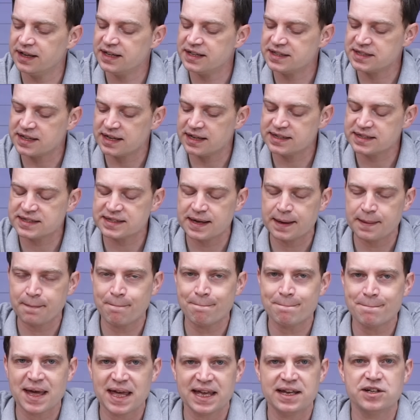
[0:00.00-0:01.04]
It is a
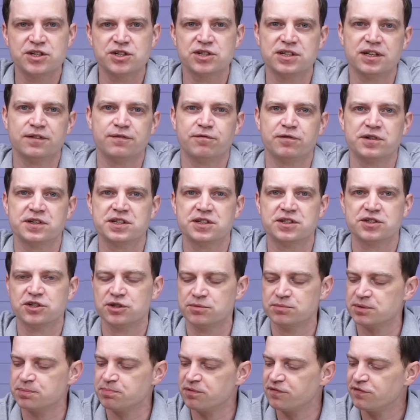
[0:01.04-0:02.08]
major difference in
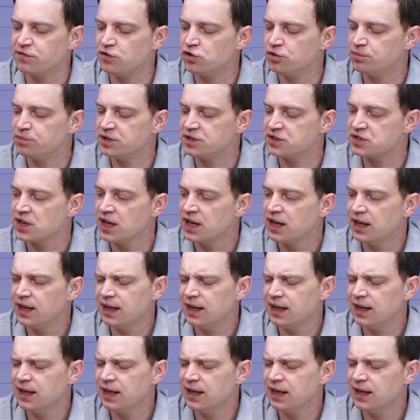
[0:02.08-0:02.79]
terms of performance,